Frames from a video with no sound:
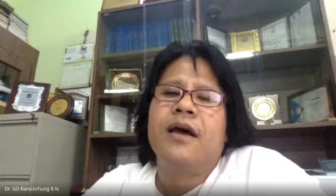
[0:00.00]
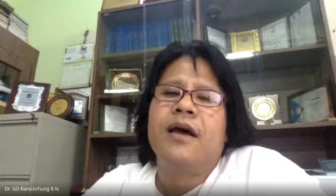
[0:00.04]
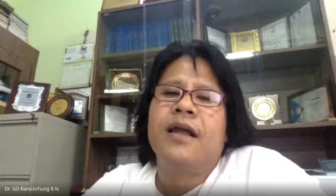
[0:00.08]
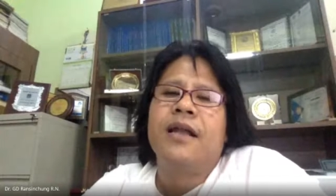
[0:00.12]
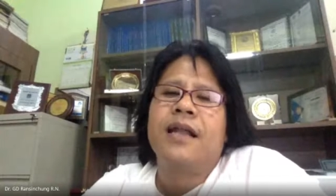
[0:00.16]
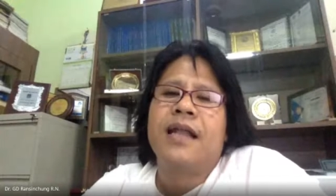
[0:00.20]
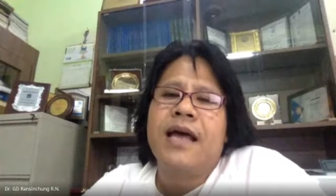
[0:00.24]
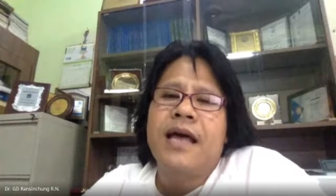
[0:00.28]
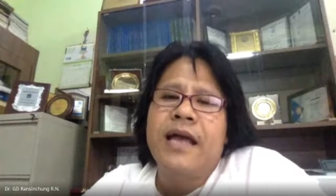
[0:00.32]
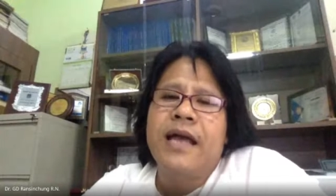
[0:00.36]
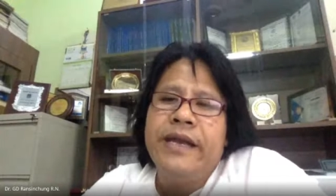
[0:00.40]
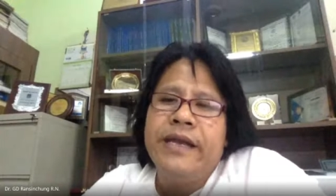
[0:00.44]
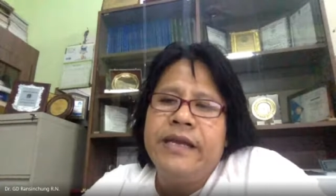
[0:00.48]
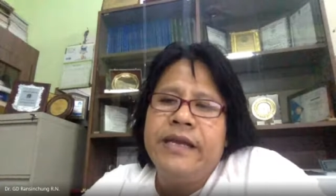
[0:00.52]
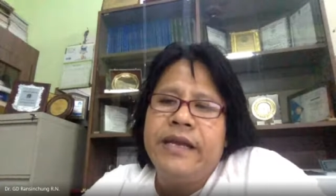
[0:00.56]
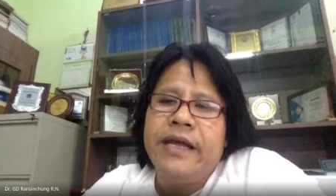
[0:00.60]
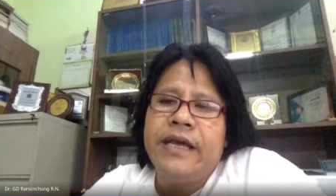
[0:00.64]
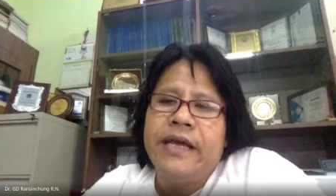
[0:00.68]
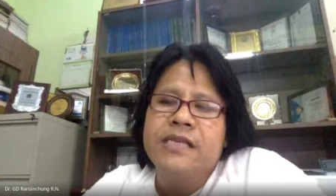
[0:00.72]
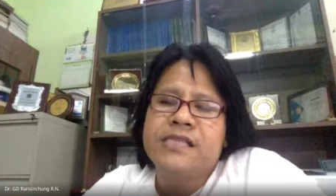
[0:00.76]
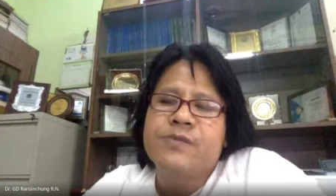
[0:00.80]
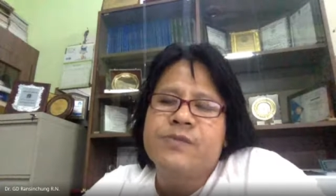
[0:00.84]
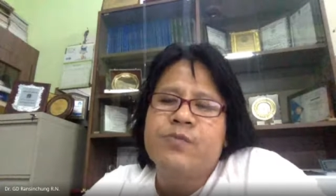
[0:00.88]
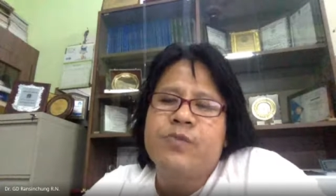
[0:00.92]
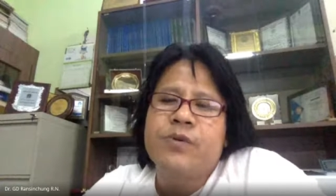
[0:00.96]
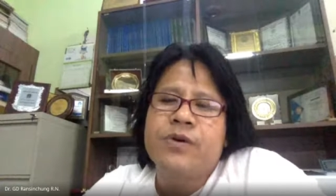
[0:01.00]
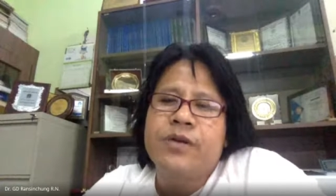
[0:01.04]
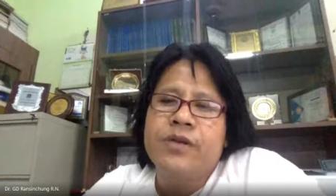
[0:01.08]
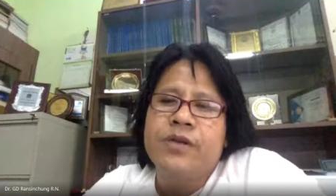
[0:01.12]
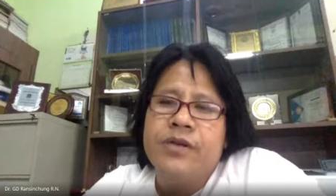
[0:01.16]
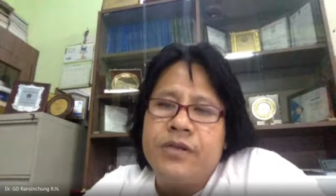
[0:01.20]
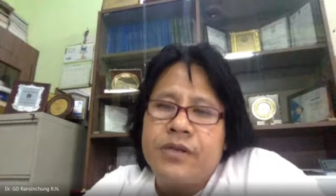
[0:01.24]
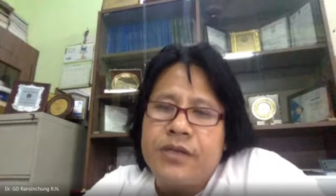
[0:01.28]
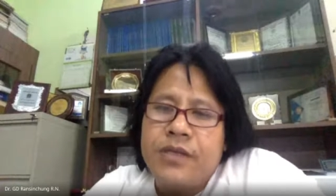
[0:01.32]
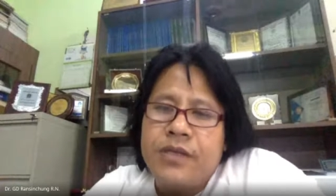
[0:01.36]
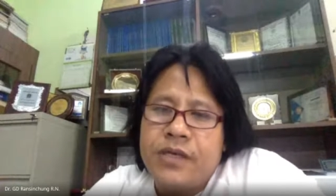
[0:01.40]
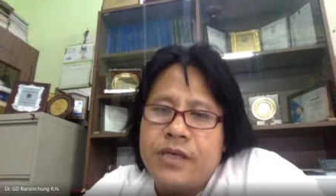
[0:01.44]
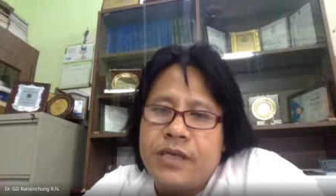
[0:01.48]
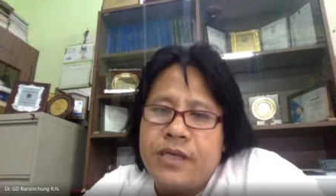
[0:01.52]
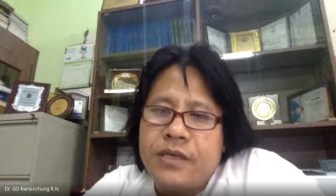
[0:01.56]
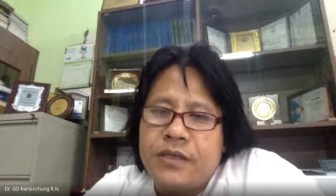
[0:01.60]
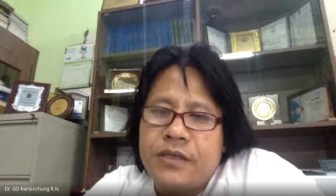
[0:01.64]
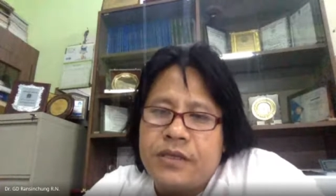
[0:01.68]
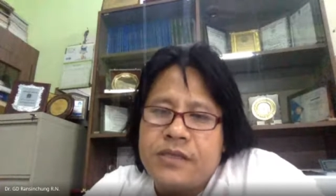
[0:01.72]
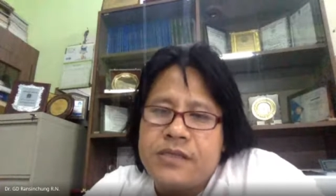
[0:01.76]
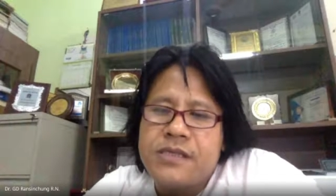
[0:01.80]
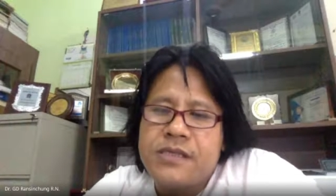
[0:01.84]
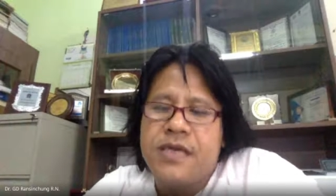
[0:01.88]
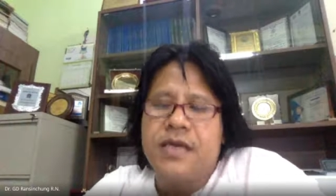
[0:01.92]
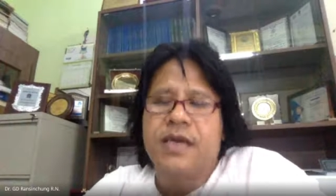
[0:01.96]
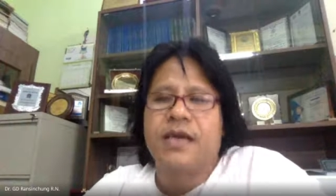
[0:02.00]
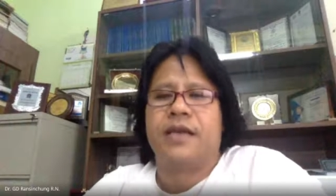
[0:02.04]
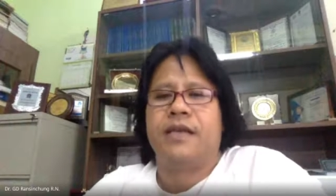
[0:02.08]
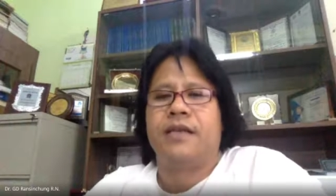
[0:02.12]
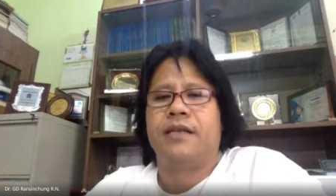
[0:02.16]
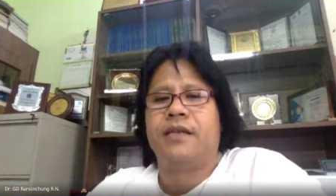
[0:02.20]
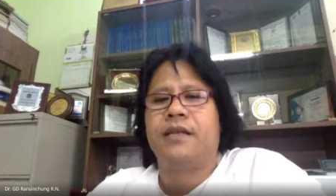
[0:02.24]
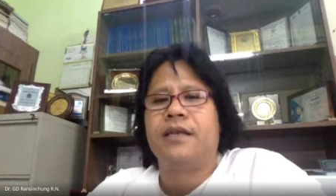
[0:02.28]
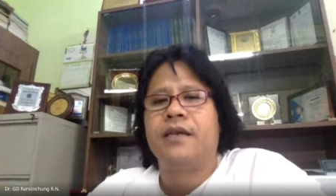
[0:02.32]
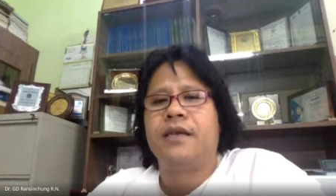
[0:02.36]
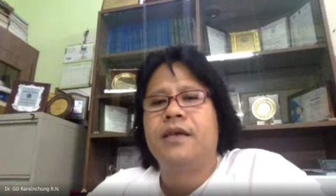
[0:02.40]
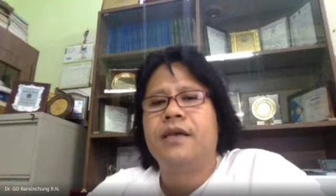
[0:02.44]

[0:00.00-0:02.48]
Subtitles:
aligned as per the design.